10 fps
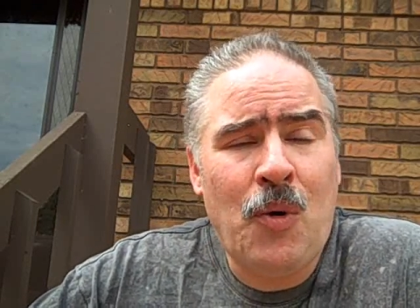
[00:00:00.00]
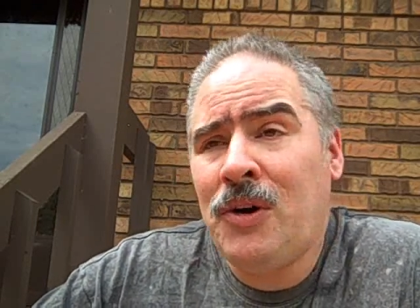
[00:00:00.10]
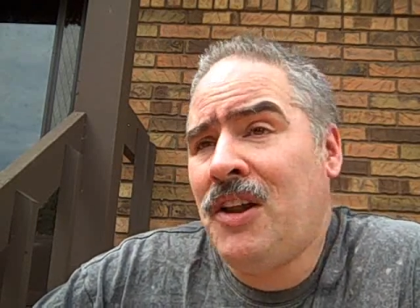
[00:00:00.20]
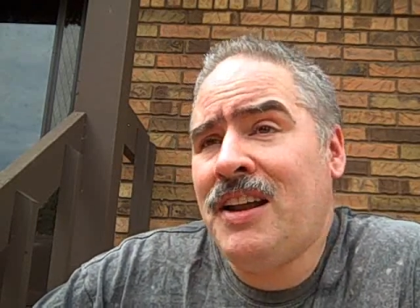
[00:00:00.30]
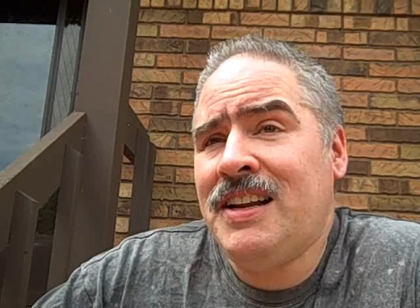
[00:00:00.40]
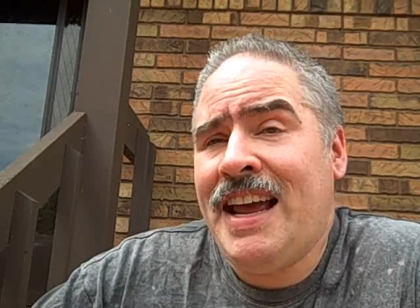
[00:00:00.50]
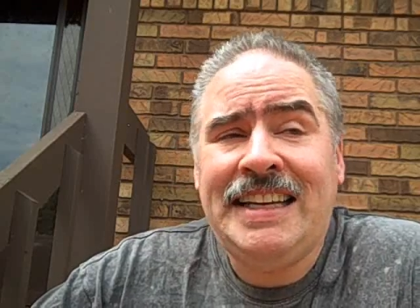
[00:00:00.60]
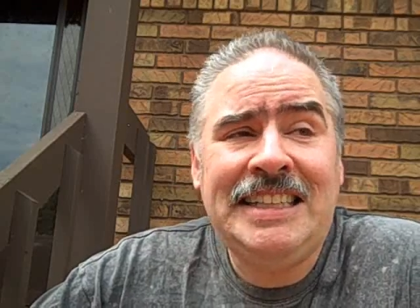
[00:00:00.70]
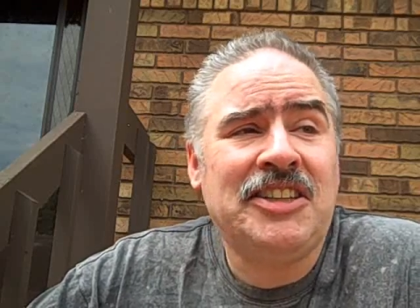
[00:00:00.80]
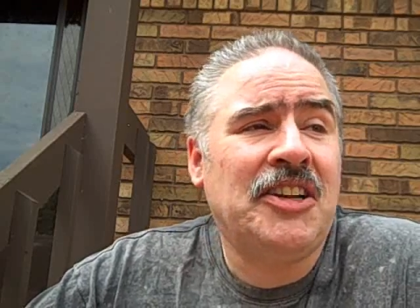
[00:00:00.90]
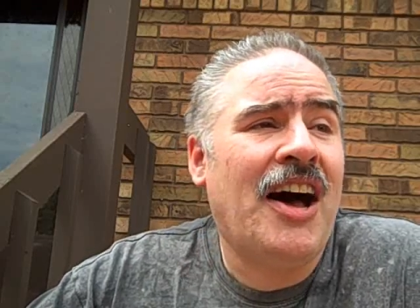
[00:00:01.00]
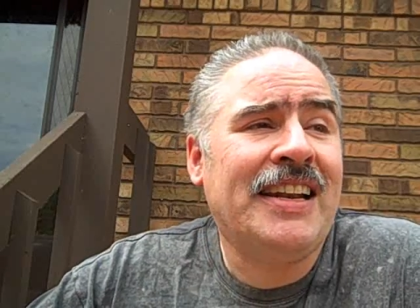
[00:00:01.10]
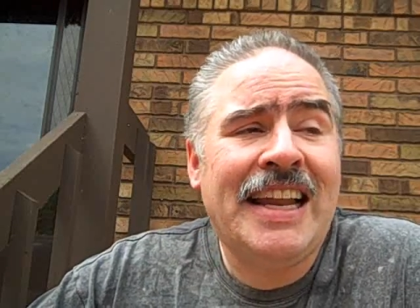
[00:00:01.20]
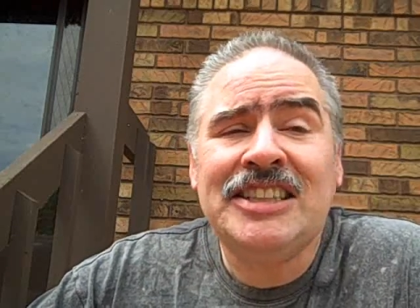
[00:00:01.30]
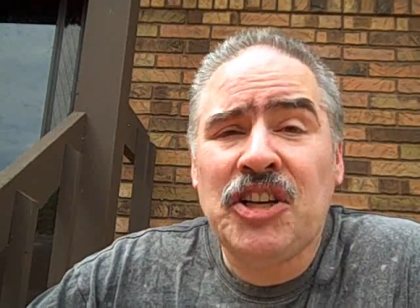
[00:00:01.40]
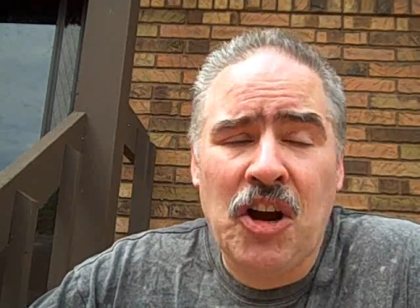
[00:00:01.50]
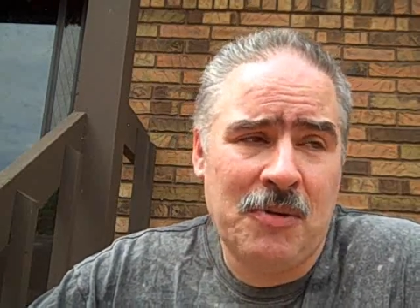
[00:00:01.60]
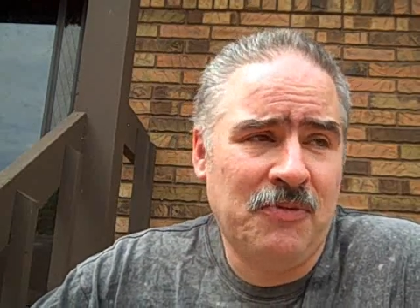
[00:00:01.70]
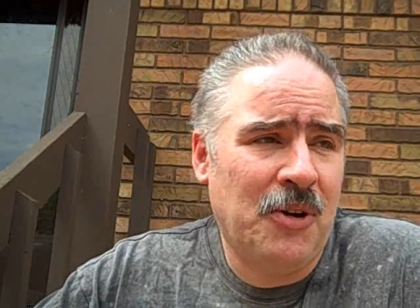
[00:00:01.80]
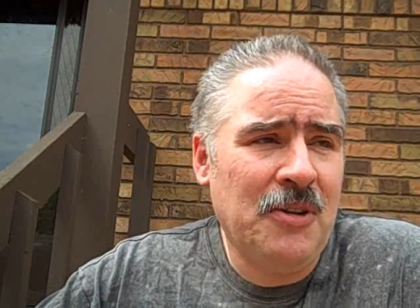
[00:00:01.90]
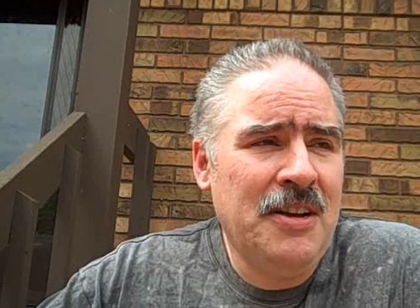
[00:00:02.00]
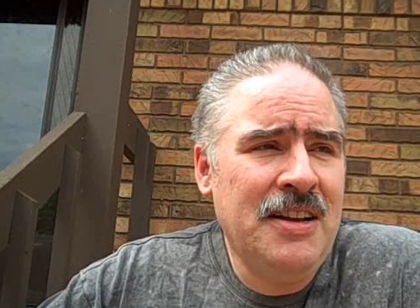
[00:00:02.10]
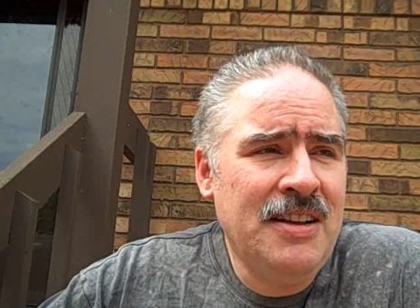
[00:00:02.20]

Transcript: or at least a lot less harmful